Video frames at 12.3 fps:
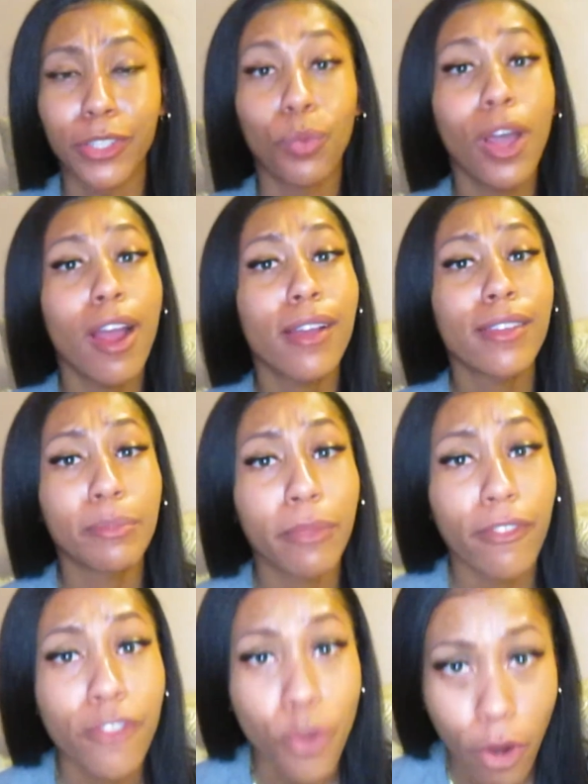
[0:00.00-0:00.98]
What are some
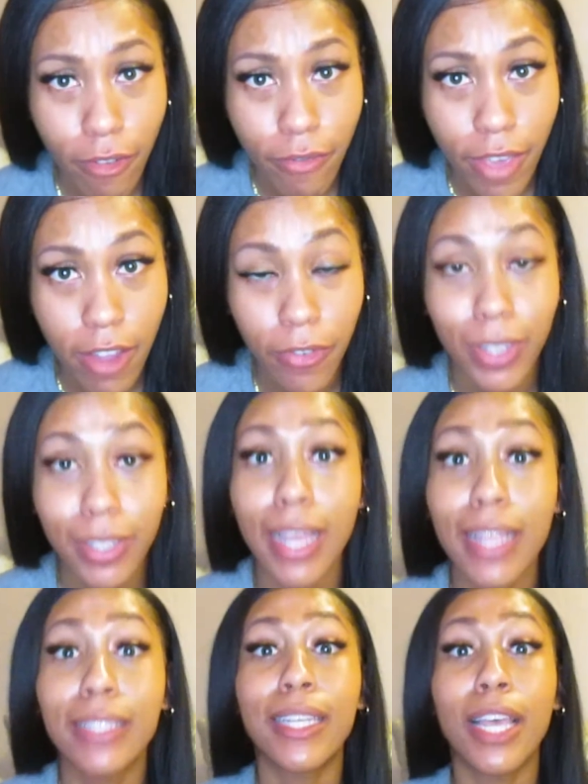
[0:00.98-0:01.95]
of your favorites?
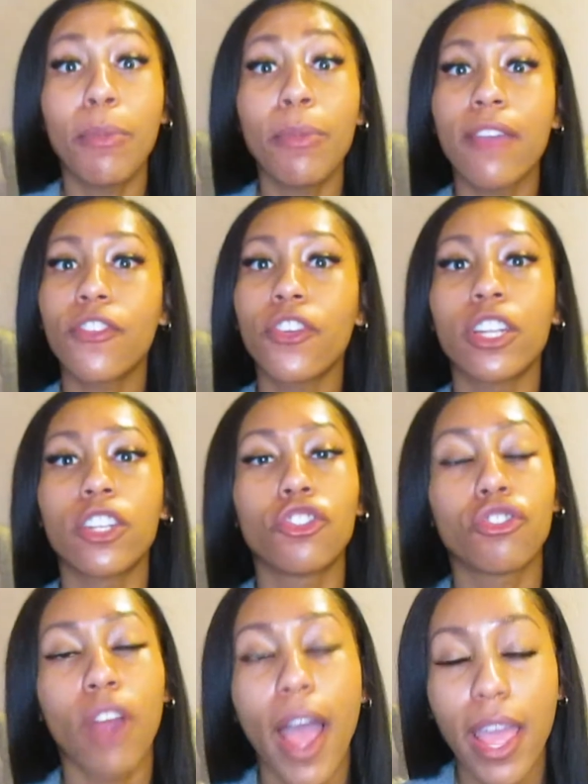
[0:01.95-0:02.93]
And tell me if you're going to
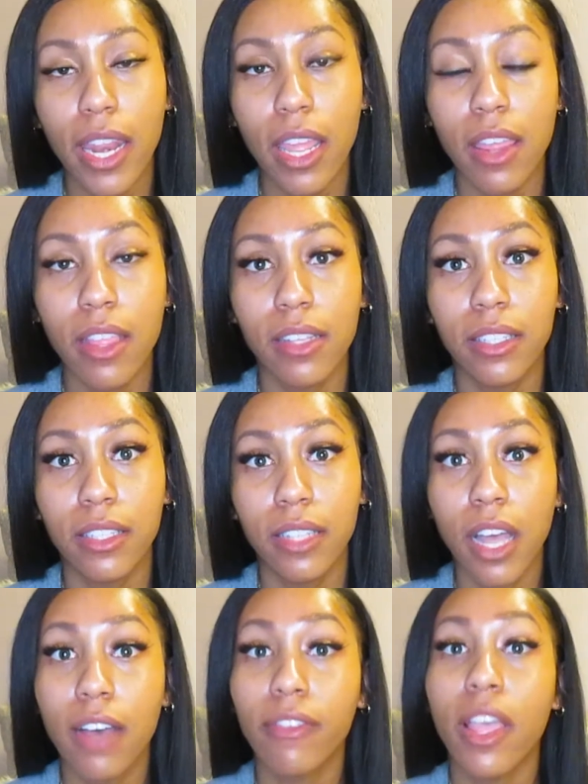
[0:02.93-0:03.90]
try any of this
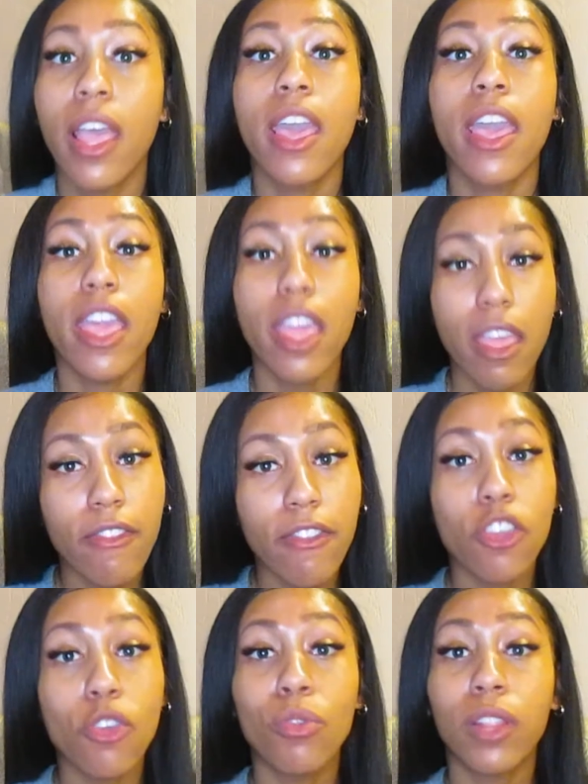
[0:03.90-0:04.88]
stuff. If
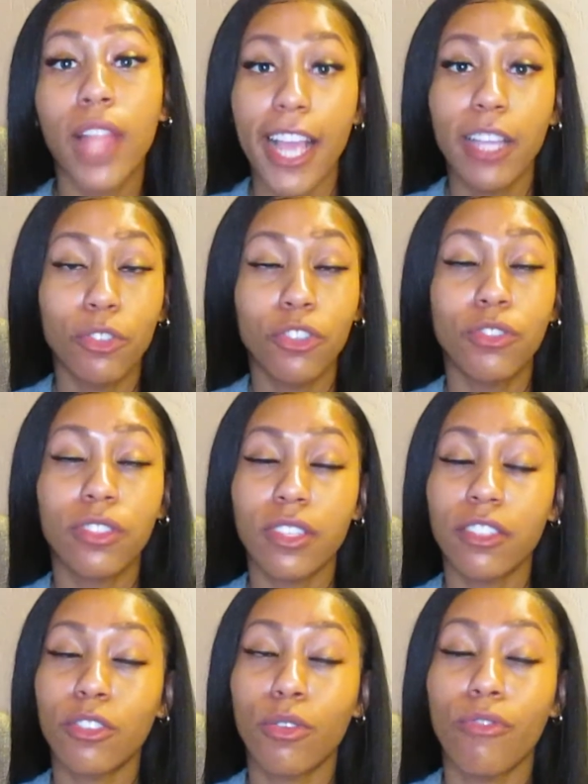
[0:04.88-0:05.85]
you like what you've seen
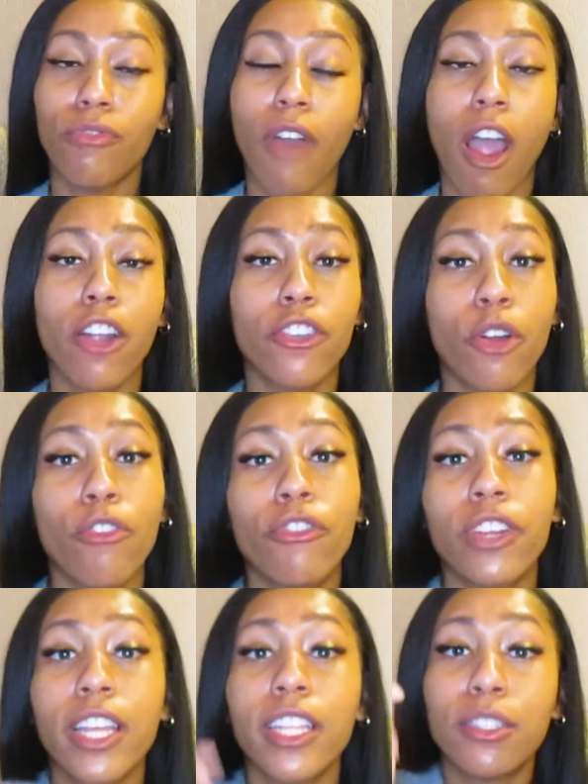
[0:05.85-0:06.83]
so far, don't
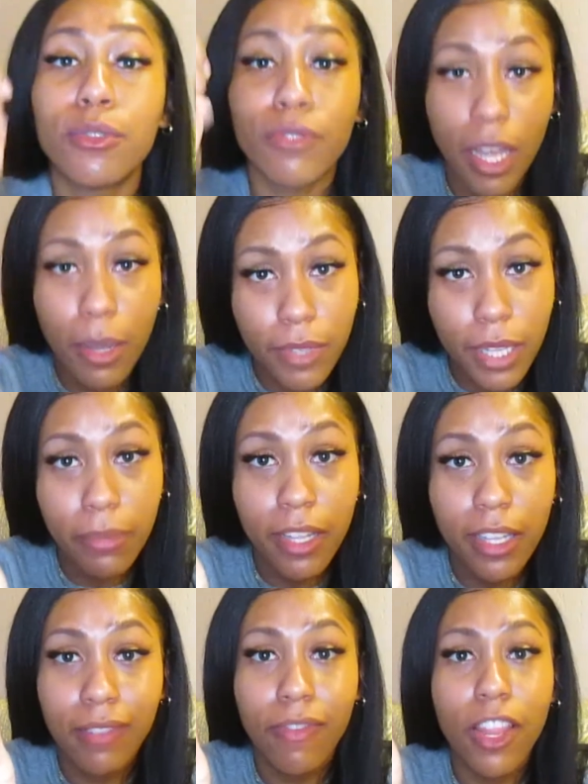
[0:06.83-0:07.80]
forget to thumbs up
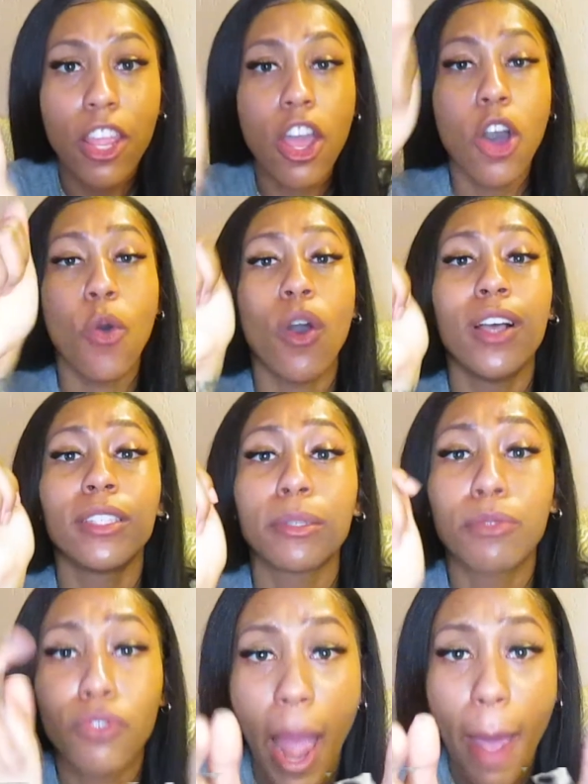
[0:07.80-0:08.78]
this video.
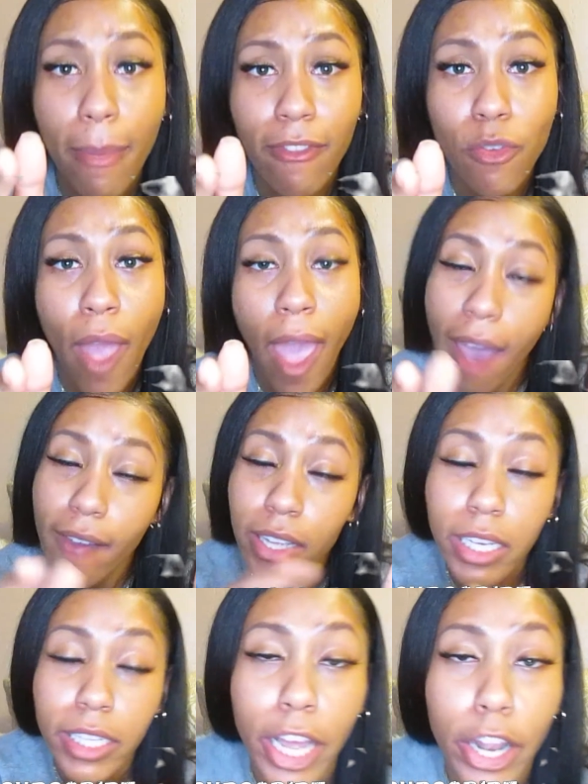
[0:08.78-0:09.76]
Subscribe if you haven't,
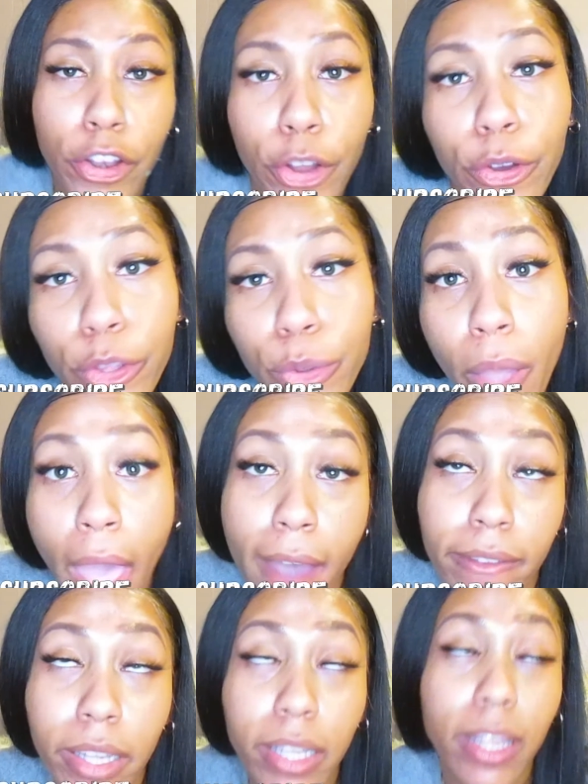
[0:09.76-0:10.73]
because I know you
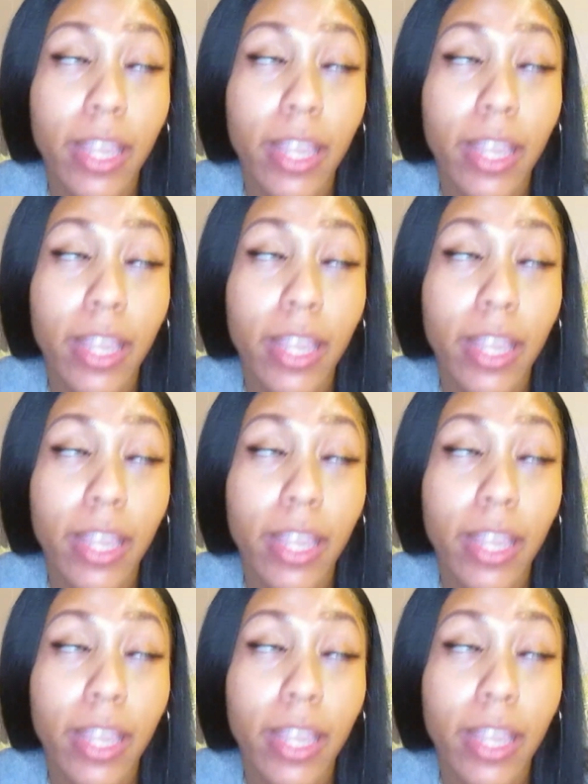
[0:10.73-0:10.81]
haven't.